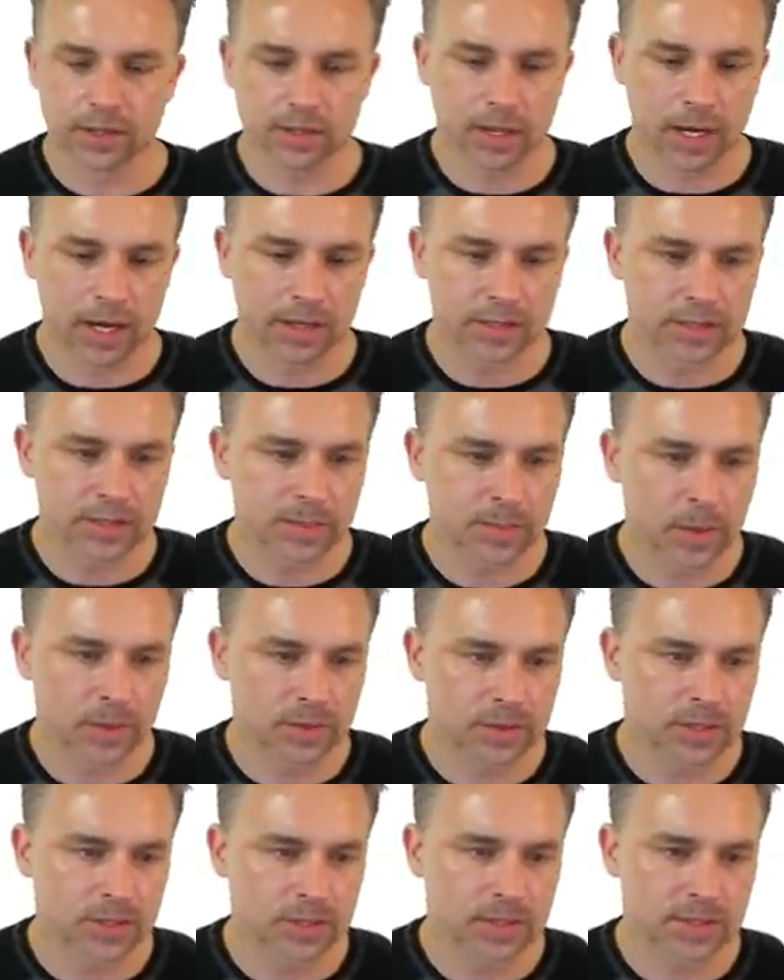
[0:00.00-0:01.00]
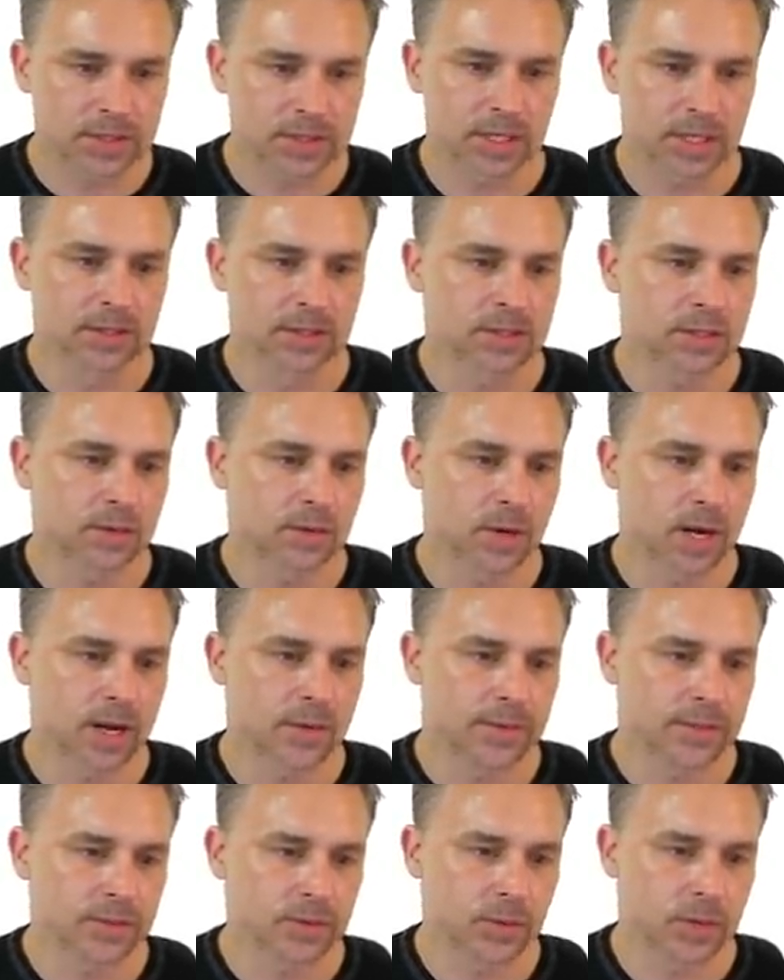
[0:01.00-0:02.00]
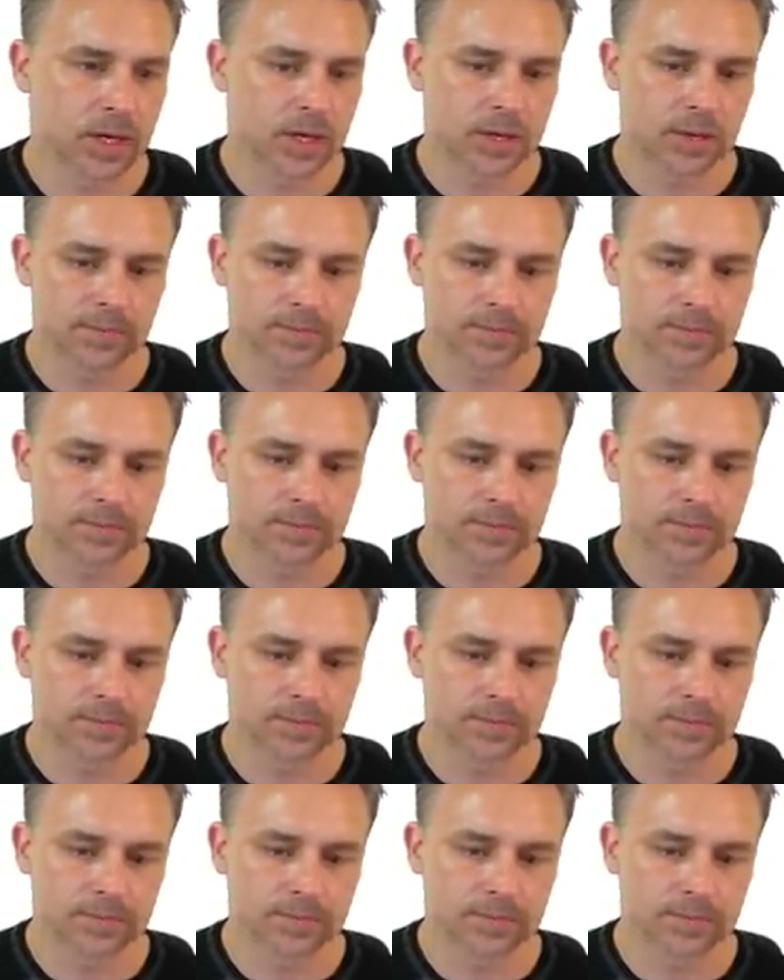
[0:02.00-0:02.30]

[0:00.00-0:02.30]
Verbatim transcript: I just posted this to Instagram as well,